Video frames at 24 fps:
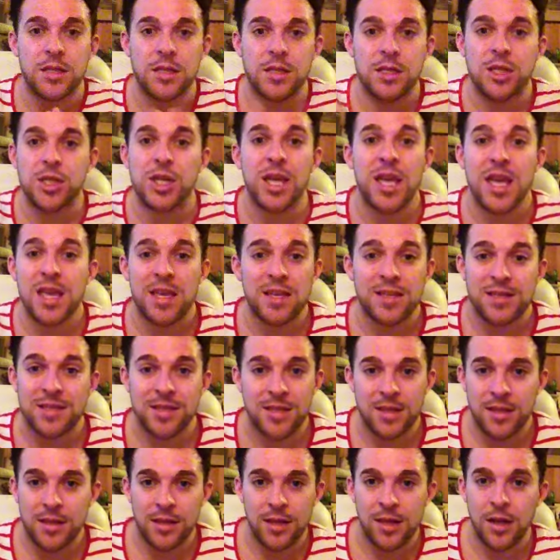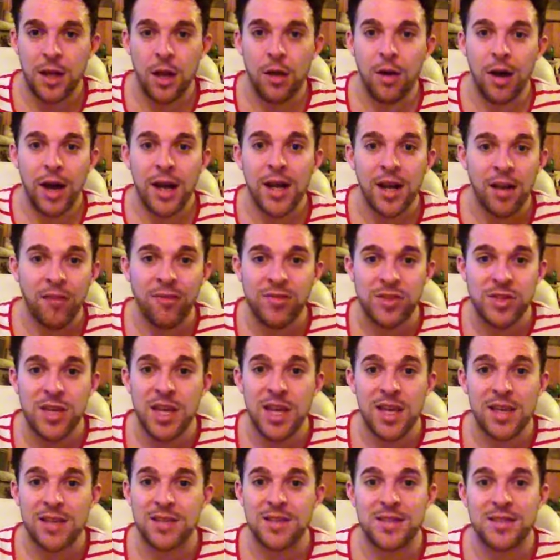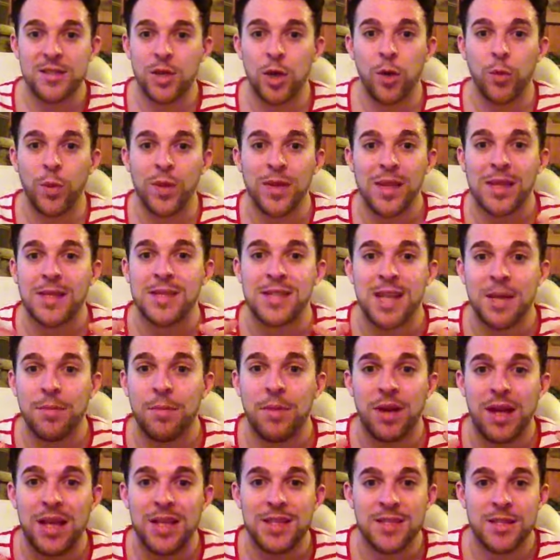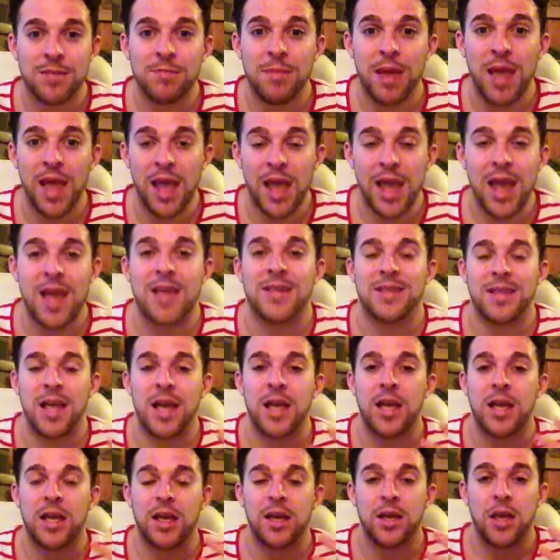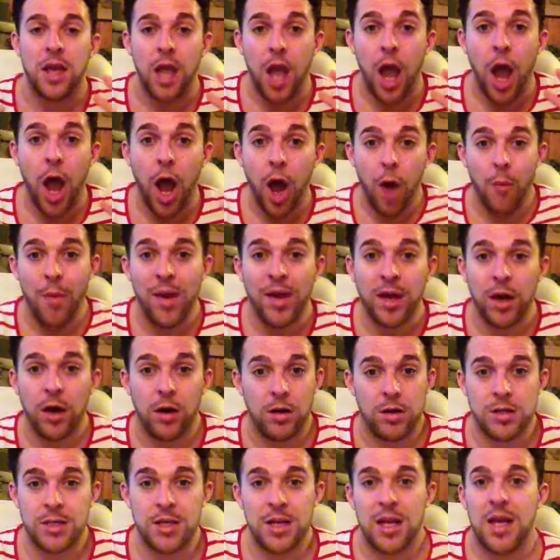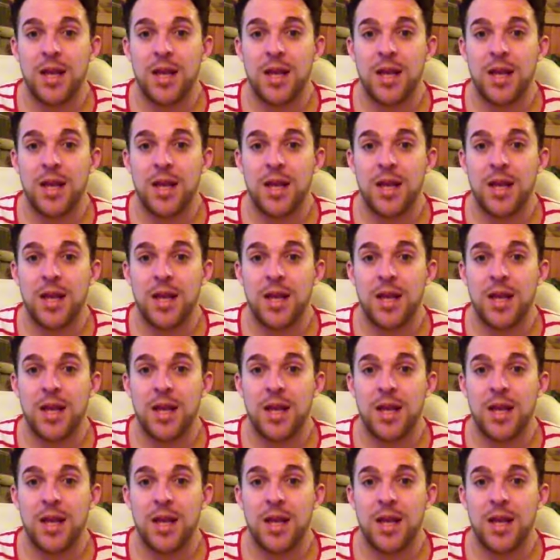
cheese. You know, I love cheese. So wedding entertainment is, to me, is like, oh my god.